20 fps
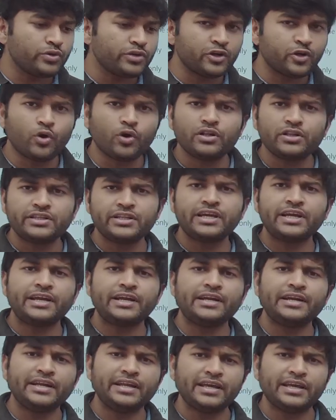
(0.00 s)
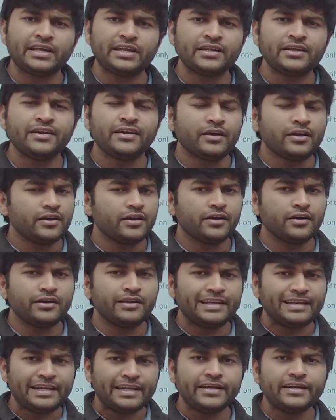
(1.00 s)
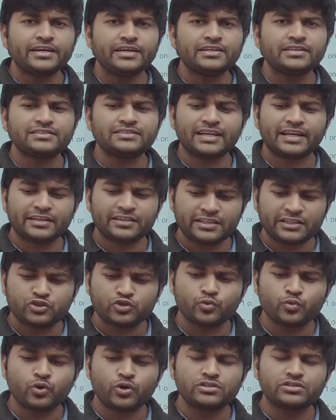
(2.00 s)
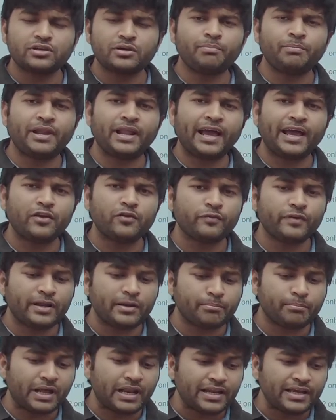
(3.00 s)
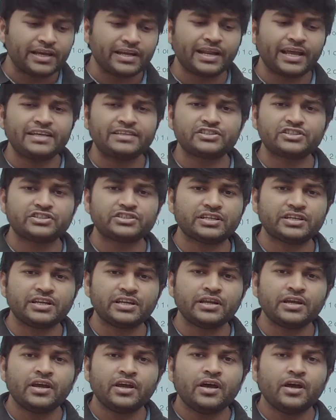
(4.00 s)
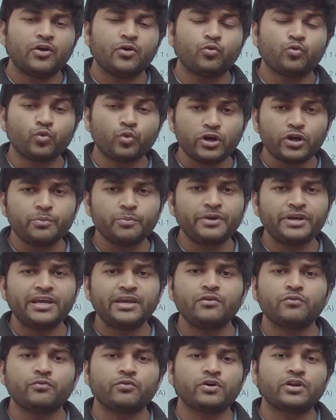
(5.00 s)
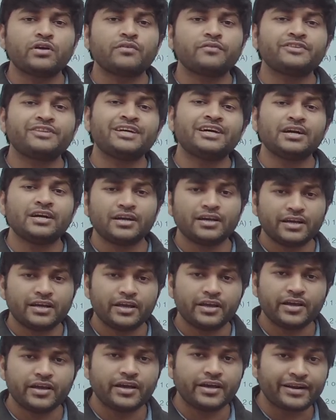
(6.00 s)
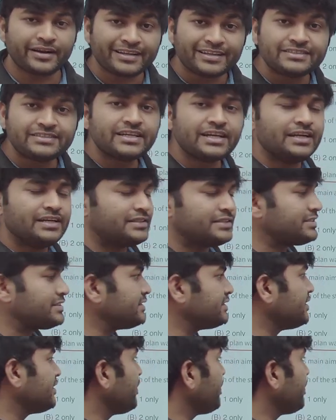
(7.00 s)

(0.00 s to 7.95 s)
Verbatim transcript: and all the Indian uh, leaders that this was a plan where balkanization would be one of the results.